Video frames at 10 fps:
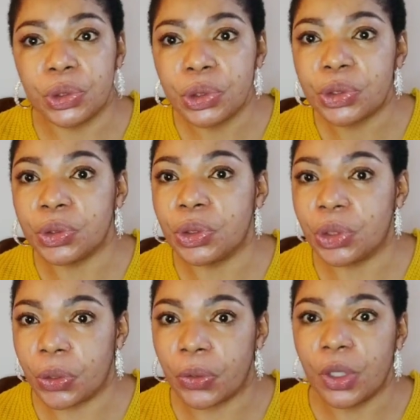good to
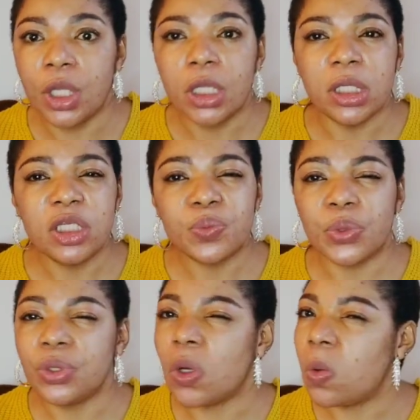go this
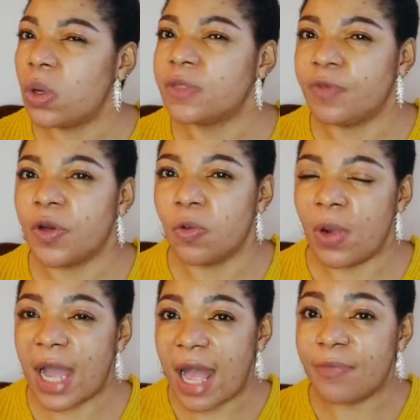product works very
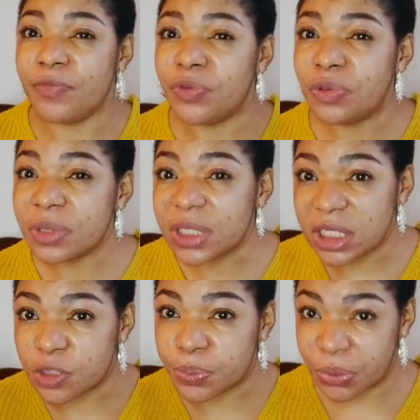well i've used
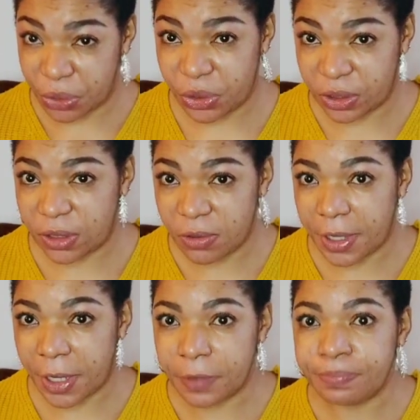this product
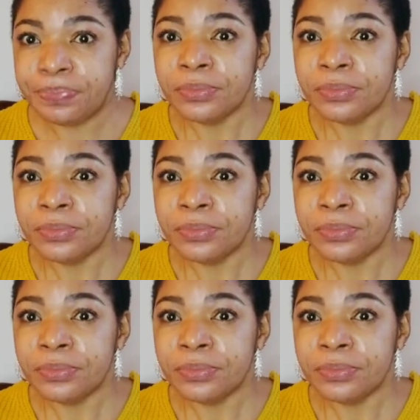okay